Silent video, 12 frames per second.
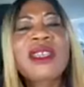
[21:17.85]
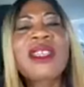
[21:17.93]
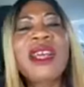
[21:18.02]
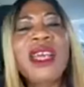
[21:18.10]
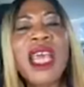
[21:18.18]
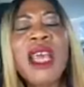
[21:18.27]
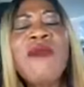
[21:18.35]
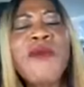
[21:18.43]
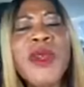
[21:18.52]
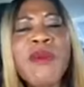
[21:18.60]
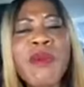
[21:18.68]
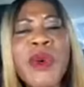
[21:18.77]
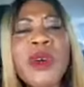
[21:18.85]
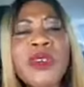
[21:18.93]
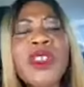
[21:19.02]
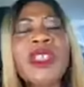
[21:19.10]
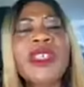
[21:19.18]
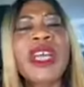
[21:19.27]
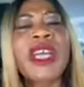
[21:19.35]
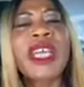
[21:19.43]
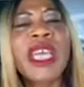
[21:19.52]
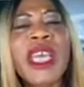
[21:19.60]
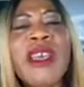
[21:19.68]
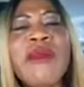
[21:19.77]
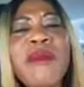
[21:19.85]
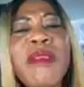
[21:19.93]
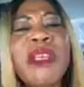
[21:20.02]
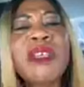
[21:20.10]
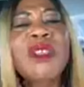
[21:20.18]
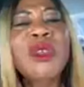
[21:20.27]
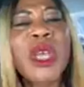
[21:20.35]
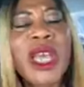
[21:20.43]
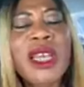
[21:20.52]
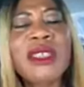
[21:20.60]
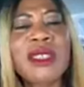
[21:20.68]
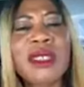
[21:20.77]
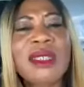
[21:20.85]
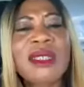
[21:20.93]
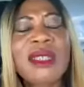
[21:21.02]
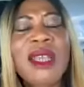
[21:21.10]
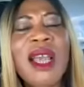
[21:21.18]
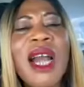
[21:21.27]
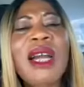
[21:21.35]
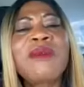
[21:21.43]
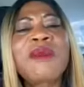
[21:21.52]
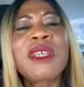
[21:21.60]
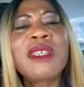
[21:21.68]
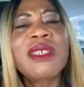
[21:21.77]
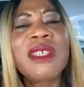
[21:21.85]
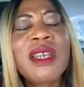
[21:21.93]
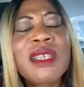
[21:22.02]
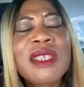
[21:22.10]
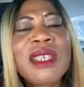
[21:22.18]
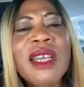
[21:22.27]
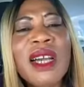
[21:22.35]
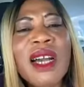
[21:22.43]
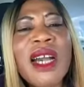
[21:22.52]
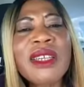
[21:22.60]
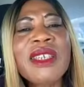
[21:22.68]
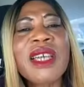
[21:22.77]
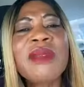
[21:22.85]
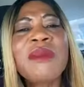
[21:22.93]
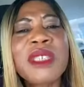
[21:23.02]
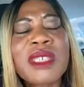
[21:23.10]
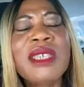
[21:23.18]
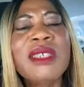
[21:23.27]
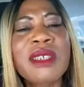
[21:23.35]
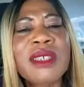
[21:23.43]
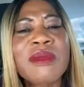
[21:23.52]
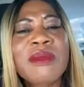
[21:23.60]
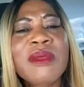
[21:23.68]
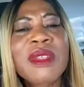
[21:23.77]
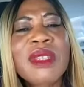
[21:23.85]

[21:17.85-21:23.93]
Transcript: That everybody that came to earth after the, the Adam sinned